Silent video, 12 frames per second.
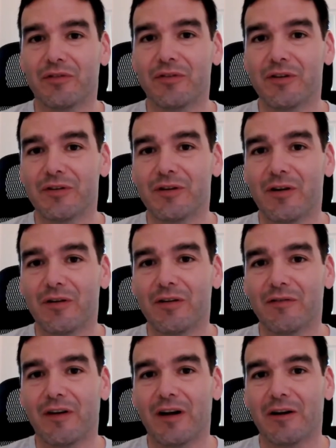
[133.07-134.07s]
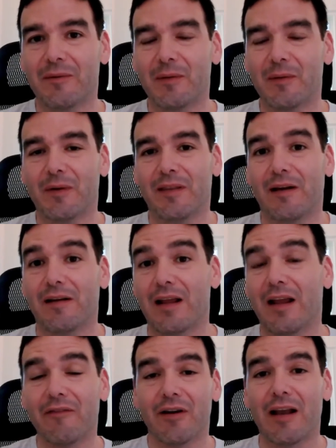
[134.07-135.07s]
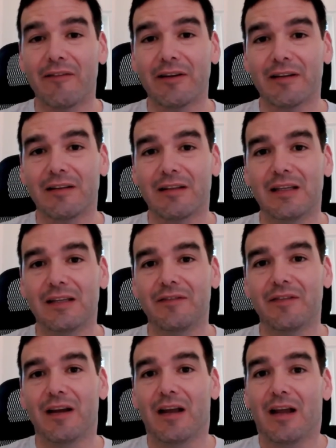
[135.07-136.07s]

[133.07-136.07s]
Studio Code environment without ever having to leave.